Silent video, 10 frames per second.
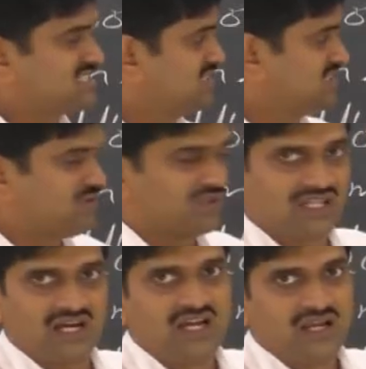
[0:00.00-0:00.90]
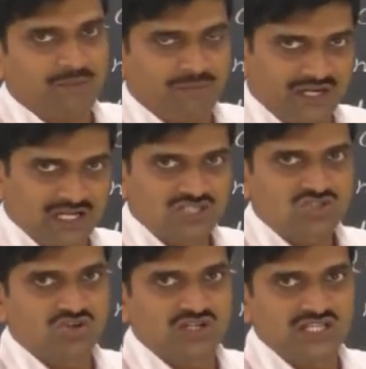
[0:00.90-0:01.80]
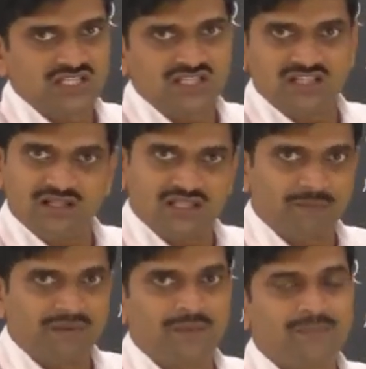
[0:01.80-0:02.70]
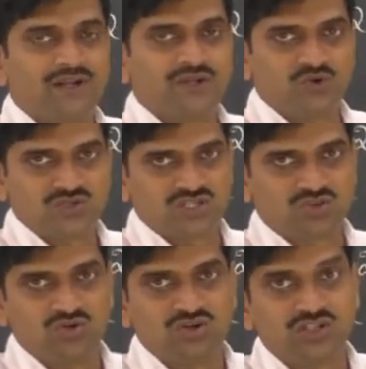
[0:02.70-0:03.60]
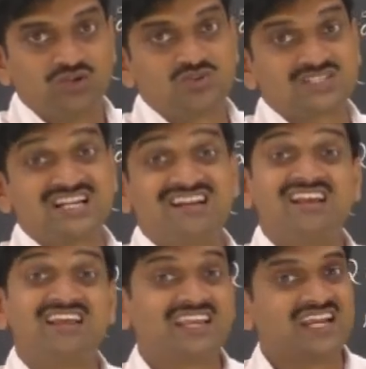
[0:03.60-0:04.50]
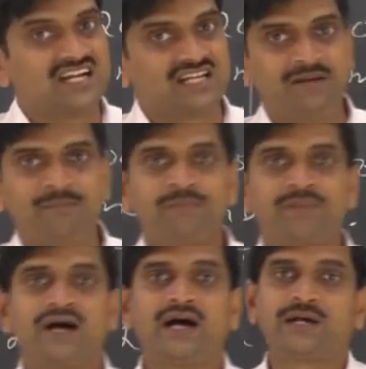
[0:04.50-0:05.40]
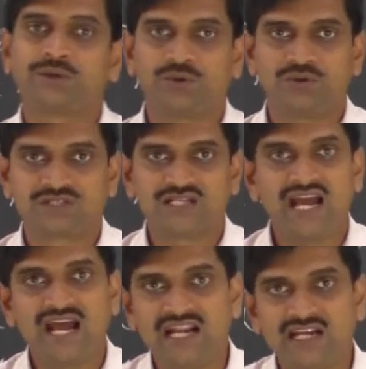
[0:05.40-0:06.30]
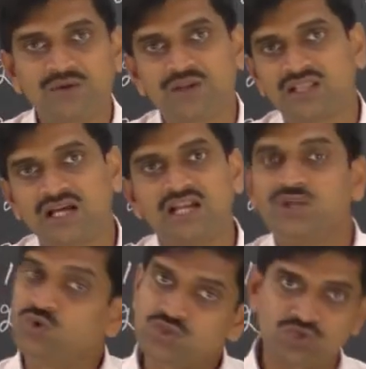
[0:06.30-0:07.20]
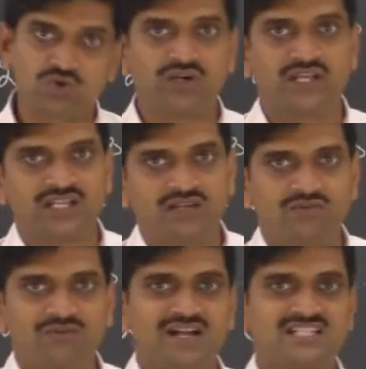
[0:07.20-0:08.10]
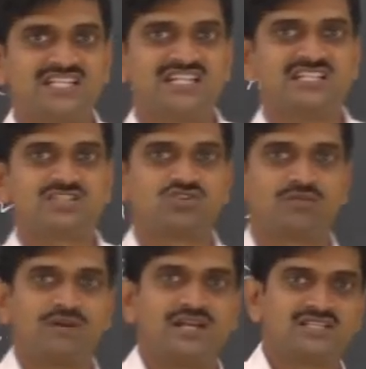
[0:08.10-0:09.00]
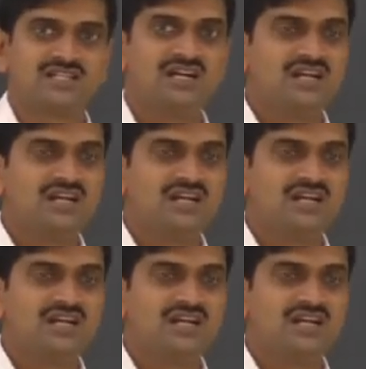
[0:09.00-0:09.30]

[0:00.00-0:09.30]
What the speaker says: during the Middle Stone Age, the people used to use the delicate tools, and during the New Stone Age, what changes took place?